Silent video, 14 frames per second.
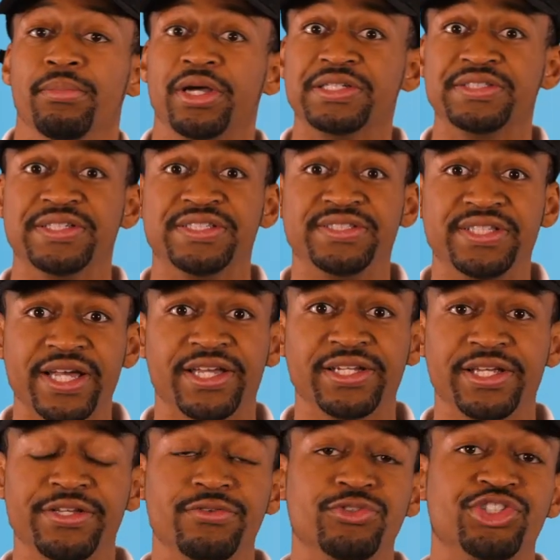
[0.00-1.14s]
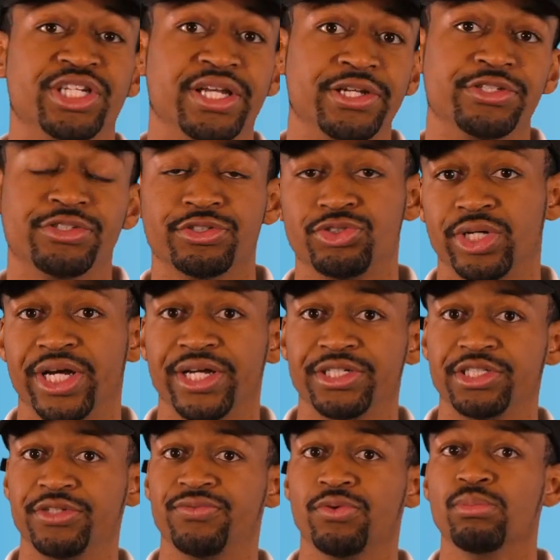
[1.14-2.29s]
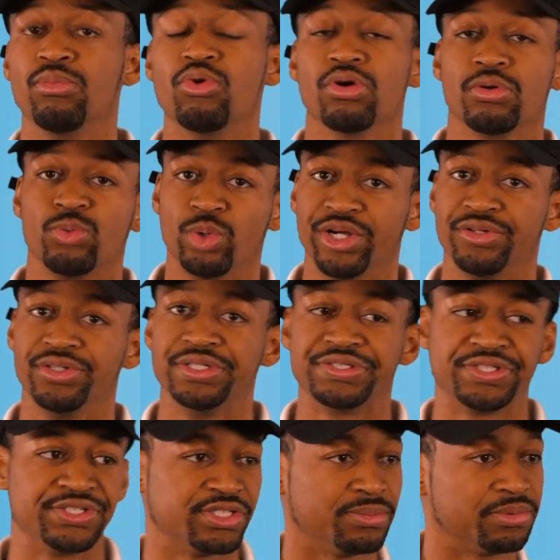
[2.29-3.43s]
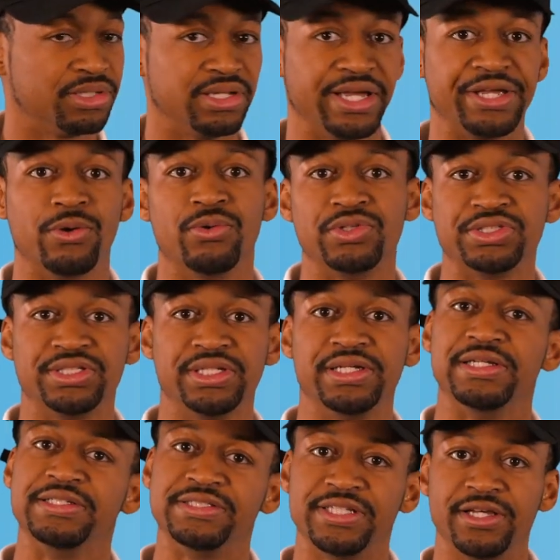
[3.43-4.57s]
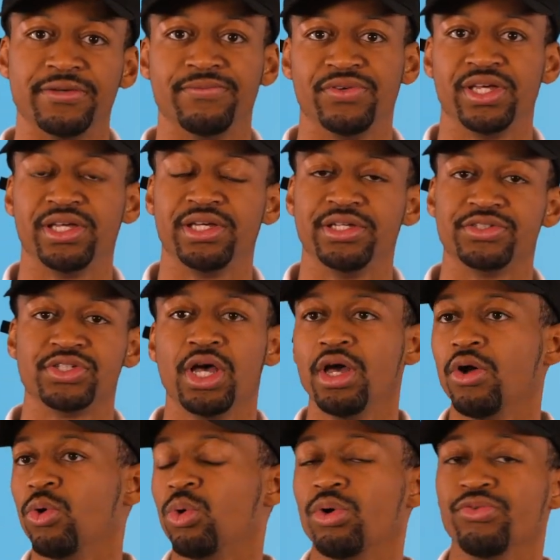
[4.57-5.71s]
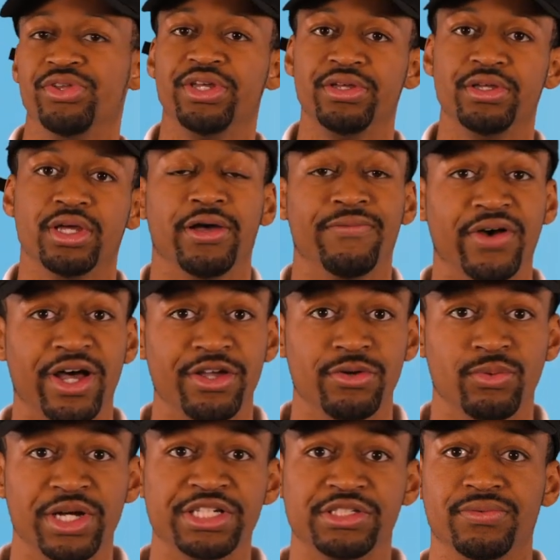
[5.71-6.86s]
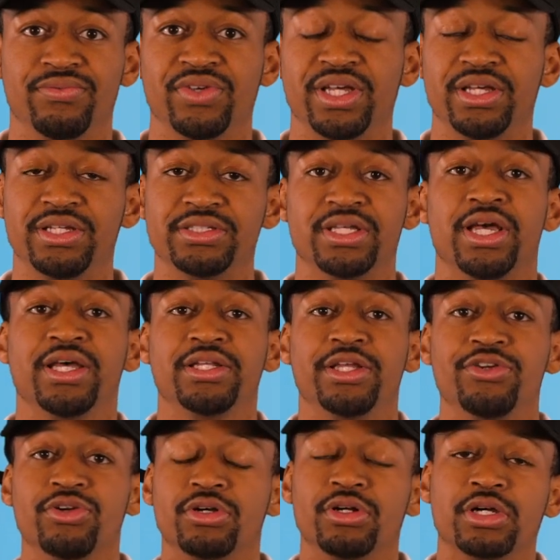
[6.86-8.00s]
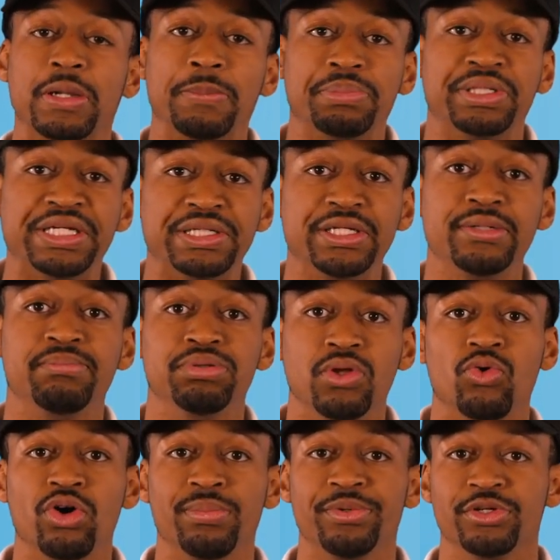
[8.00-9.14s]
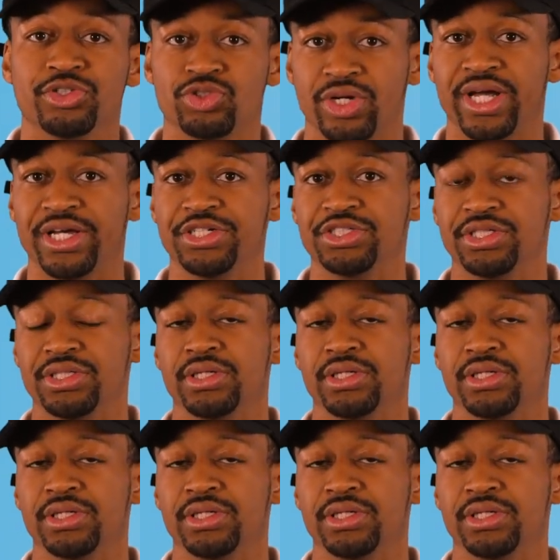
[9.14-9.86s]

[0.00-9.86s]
Because the second that you change your strategy for more awareness to something like going to the intent phase or the evaluation phase, then you're gonna completely blow up your strategy.